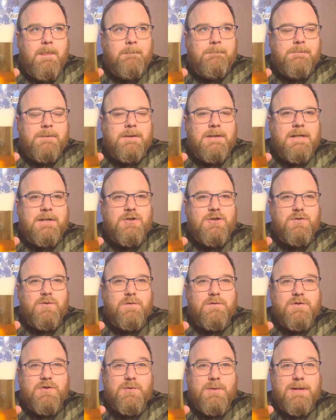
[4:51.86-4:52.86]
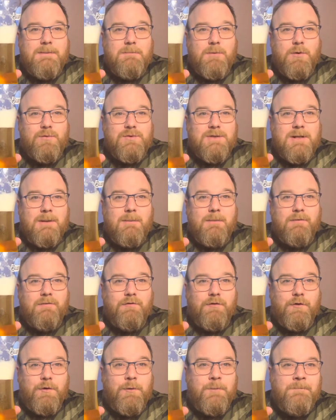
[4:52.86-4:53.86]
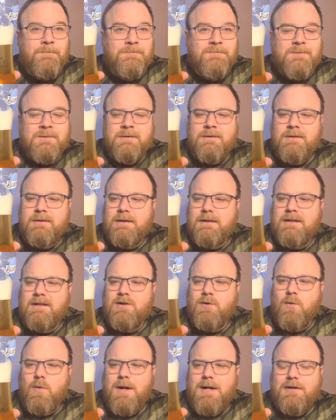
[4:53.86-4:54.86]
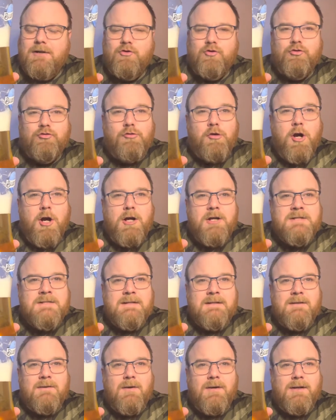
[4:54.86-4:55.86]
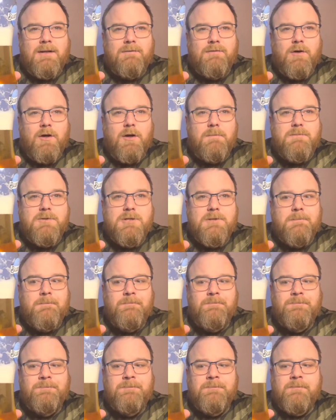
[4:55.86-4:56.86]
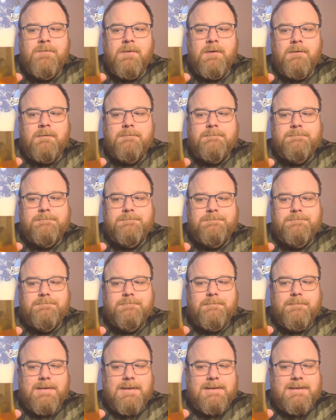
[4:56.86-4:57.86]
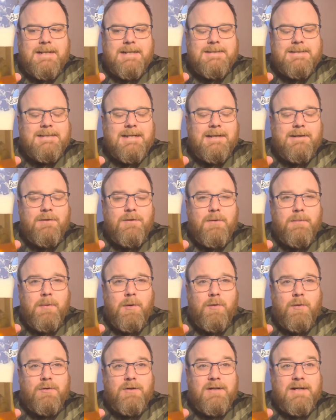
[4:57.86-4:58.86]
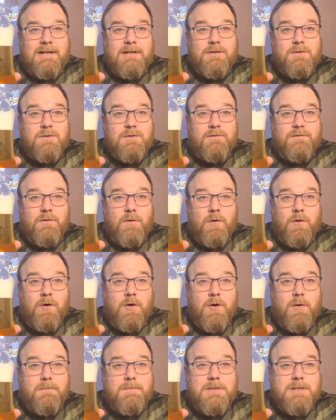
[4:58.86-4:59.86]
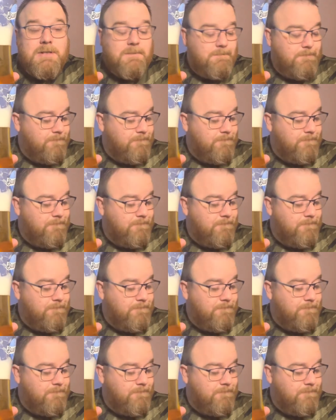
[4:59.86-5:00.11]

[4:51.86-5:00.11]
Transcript: and then the sort of sweet malts coming through, and then quite grassy kind of hops. It does say on the bottle that they use 4 hops,